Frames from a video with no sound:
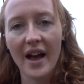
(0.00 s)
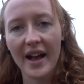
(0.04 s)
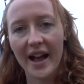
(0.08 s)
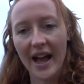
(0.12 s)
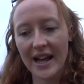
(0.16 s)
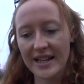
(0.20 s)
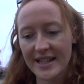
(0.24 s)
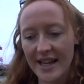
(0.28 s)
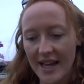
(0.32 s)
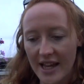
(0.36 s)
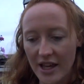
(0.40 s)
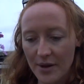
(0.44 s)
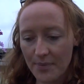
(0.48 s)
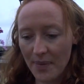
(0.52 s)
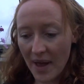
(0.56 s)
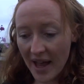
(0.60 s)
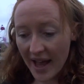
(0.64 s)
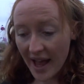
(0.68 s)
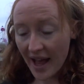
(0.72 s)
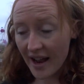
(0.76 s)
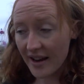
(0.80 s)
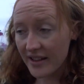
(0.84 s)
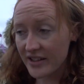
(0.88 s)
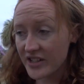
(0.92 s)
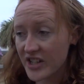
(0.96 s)
Okay, taking you
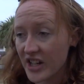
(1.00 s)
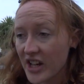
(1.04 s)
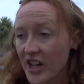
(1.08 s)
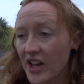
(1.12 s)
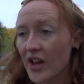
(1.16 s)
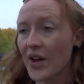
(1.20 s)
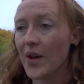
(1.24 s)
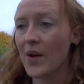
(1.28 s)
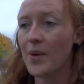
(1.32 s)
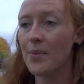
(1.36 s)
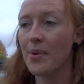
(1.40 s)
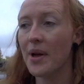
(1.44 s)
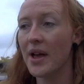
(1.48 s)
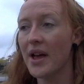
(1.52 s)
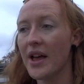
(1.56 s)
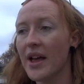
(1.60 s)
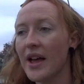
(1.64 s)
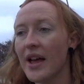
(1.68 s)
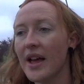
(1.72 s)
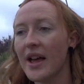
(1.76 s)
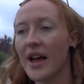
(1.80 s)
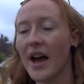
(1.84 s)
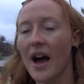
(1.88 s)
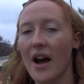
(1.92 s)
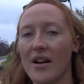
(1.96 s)
back out of the chicken coop,
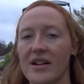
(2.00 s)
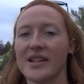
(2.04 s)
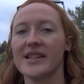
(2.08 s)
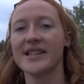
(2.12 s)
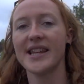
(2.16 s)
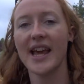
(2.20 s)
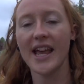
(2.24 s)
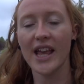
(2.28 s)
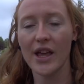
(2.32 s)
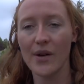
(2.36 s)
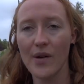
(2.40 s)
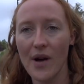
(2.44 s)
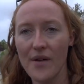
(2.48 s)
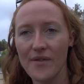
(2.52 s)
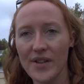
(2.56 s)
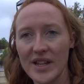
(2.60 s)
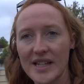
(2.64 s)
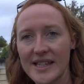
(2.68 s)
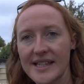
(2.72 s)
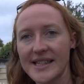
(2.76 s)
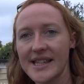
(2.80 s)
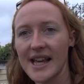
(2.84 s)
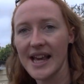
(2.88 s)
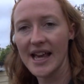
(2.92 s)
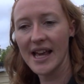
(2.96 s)
I'll just take you over
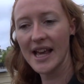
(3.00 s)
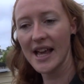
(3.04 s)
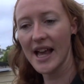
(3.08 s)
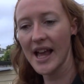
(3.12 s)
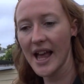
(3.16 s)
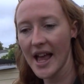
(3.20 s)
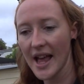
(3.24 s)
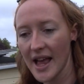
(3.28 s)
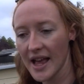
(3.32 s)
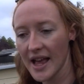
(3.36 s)
to see